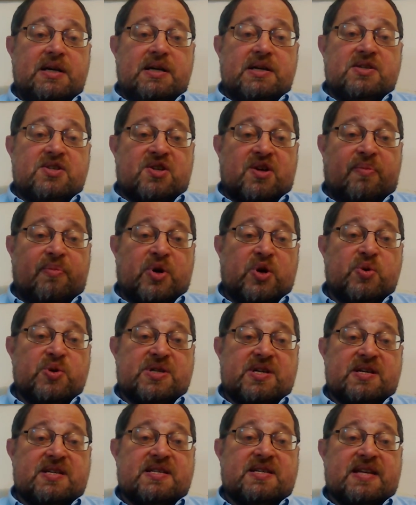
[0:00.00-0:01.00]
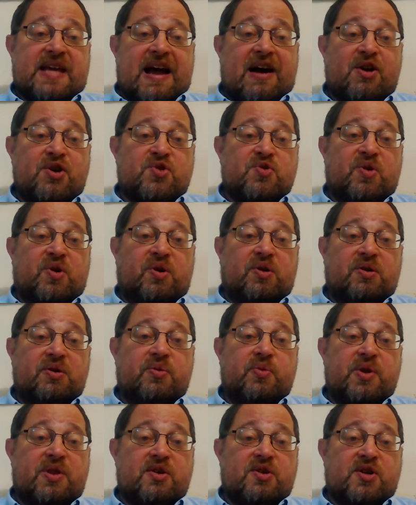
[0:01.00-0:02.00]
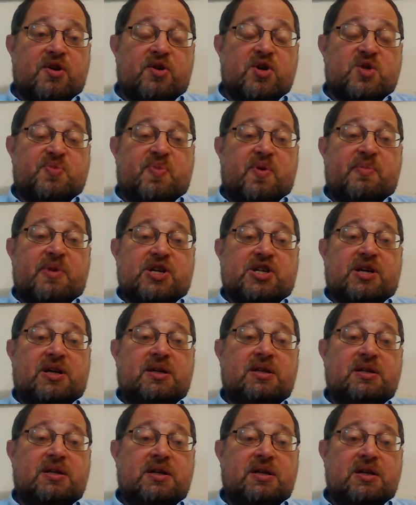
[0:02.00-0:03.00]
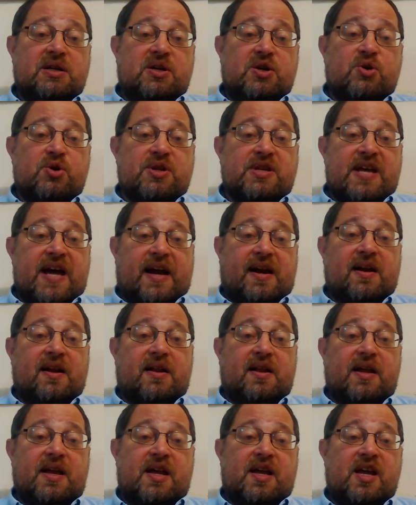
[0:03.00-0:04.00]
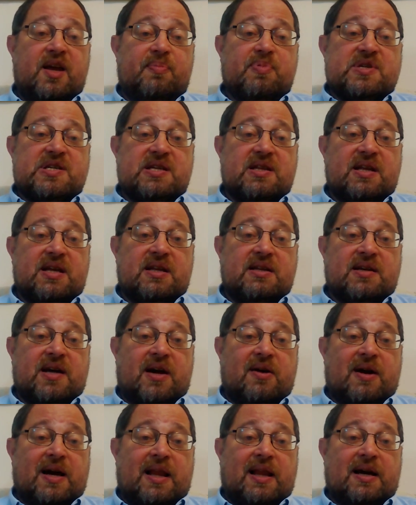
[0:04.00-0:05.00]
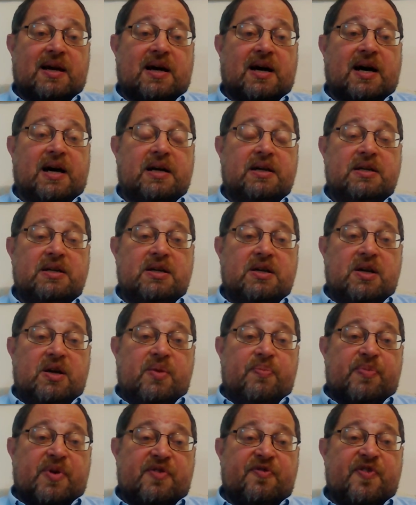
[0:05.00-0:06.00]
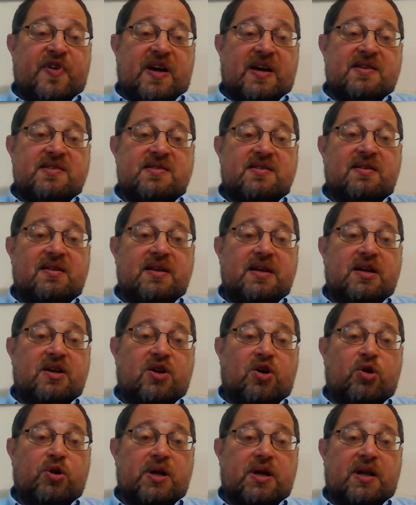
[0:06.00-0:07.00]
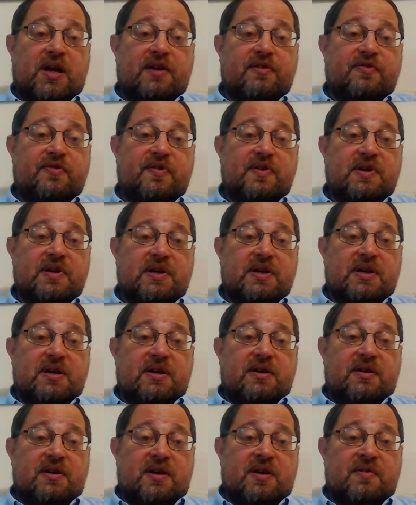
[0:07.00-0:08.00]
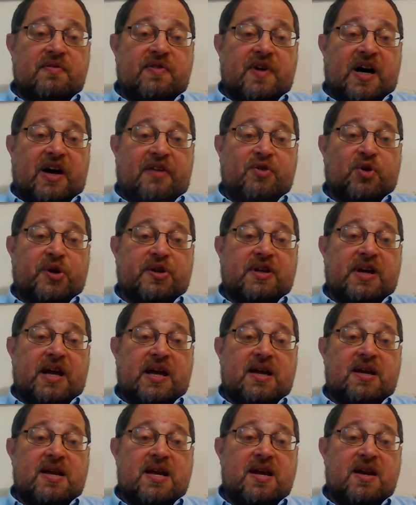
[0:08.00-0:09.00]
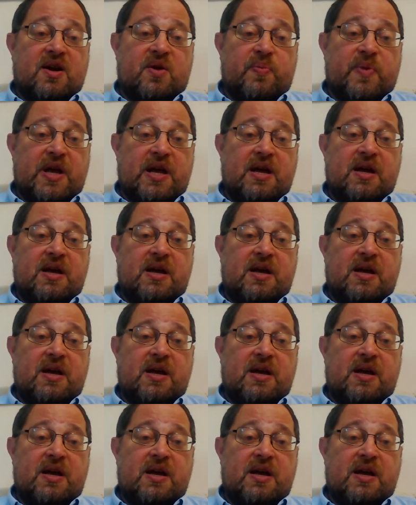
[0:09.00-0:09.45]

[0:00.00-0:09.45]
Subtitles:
someone who is a scoundrel with the Torah's permission, who technically keeps the entire halakha, but fails to lead a holy life, involved all day in eating